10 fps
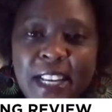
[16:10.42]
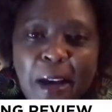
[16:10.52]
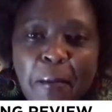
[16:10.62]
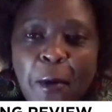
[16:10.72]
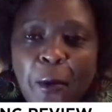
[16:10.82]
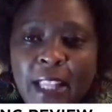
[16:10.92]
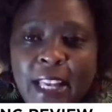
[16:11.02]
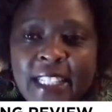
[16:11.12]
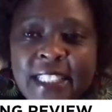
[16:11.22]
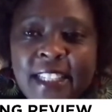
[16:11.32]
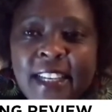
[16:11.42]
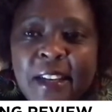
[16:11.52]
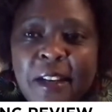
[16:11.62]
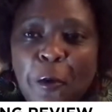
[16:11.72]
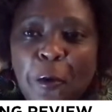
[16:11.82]
about that,
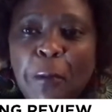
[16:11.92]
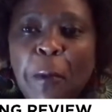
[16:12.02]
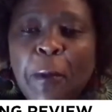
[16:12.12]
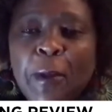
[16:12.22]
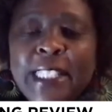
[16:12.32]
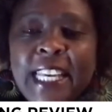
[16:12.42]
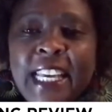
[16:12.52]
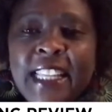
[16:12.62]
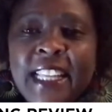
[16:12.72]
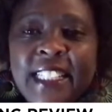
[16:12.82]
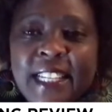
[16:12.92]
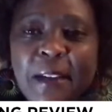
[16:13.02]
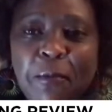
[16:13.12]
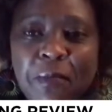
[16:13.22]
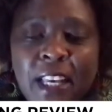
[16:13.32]
with people saying that
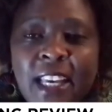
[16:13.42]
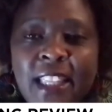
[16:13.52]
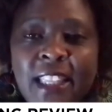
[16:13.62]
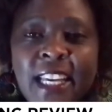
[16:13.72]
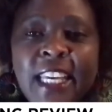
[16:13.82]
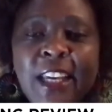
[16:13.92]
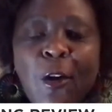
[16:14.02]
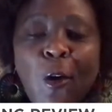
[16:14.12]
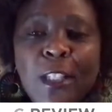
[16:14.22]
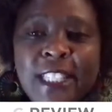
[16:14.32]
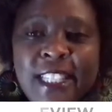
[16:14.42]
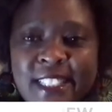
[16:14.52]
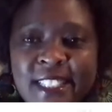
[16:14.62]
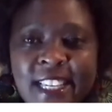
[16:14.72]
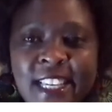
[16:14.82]
key
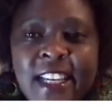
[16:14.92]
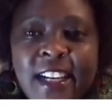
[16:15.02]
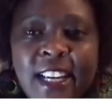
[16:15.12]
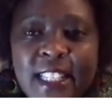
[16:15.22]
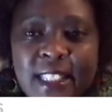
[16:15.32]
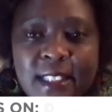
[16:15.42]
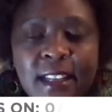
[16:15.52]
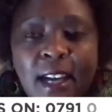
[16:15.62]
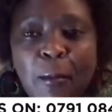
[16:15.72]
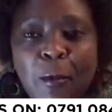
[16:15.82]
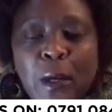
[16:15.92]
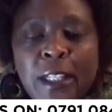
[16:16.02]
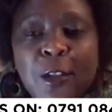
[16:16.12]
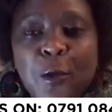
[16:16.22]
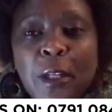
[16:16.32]
horses in the race come
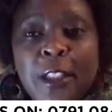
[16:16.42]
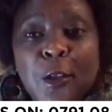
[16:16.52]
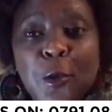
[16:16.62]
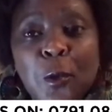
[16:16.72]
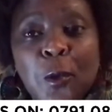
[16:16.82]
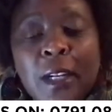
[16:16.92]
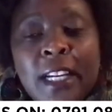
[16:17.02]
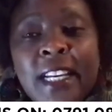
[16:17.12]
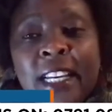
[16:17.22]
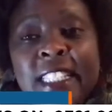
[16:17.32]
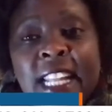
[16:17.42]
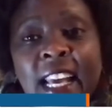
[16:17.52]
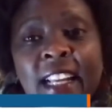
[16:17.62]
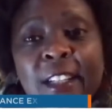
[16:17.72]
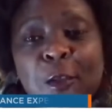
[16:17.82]
2022 is
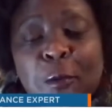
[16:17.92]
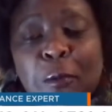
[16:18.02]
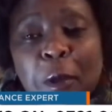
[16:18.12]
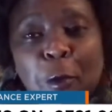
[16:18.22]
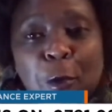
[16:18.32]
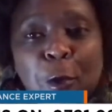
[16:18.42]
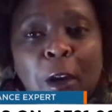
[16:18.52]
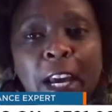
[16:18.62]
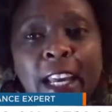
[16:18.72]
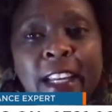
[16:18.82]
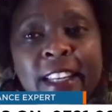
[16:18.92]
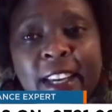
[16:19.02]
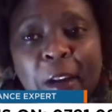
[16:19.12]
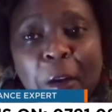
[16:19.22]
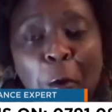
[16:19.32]
likely to be Ruto and
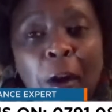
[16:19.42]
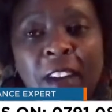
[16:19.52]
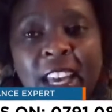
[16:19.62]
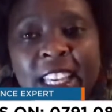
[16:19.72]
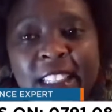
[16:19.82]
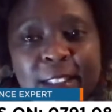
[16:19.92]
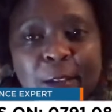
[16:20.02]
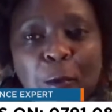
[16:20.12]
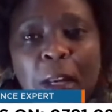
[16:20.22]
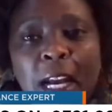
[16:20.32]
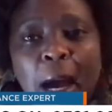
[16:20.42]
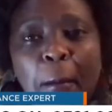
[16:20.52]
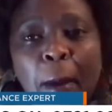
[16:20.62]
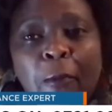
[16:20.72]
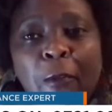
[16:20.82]
whoever else will come
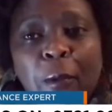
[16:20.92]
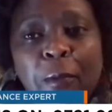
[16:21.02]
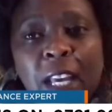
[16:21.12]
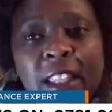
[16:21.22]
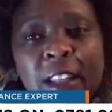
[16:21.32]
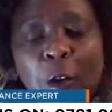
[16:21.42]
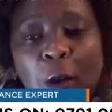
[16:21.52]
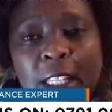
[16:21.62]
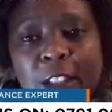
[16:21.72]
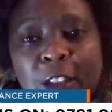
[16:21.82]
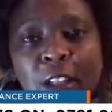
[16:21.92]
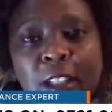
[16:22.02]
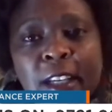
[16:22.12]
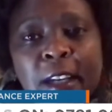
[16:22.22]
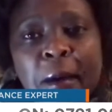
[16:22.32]
up from the other coalition.
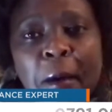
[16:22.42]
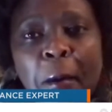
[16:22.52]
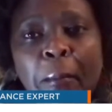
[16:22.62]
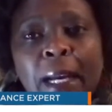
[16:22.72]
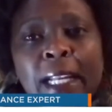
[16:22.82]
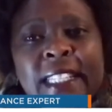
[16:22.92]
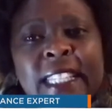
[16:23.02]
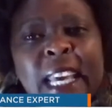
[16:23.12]
But there are